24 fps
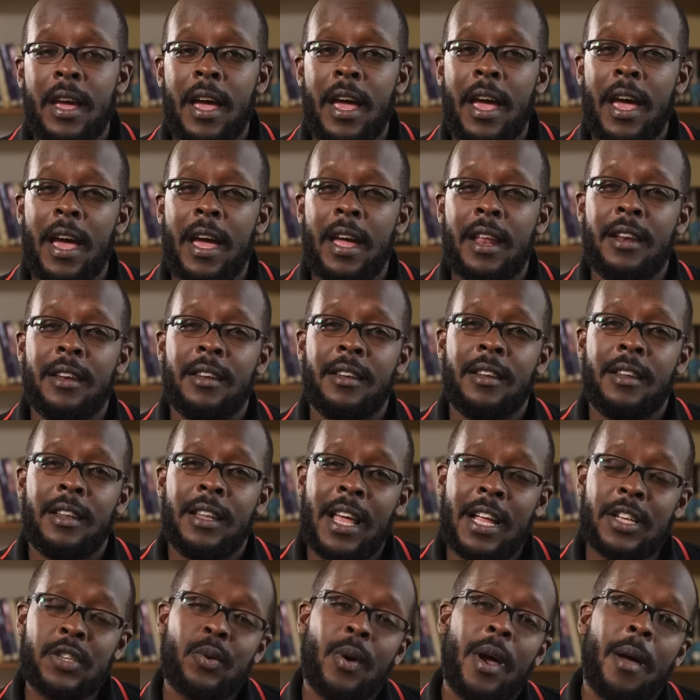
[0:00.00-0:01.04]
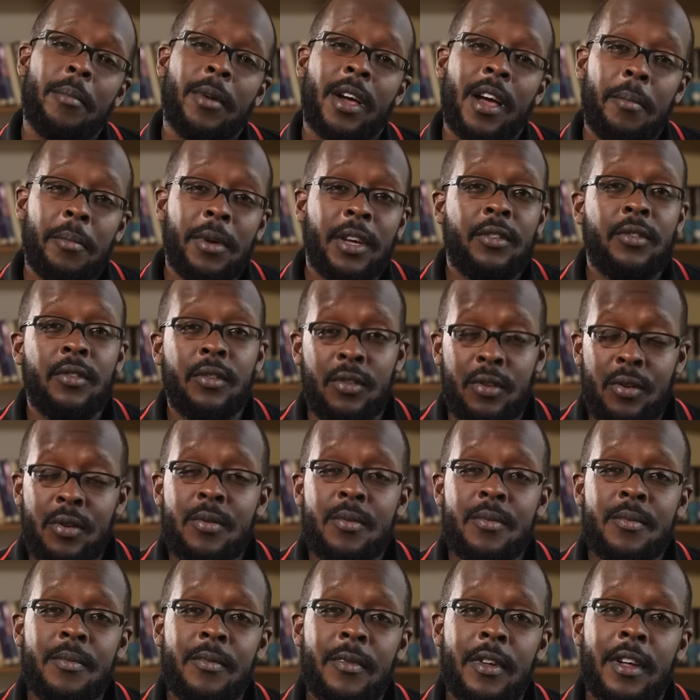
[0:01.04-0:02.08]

And that's why I'm coming to you.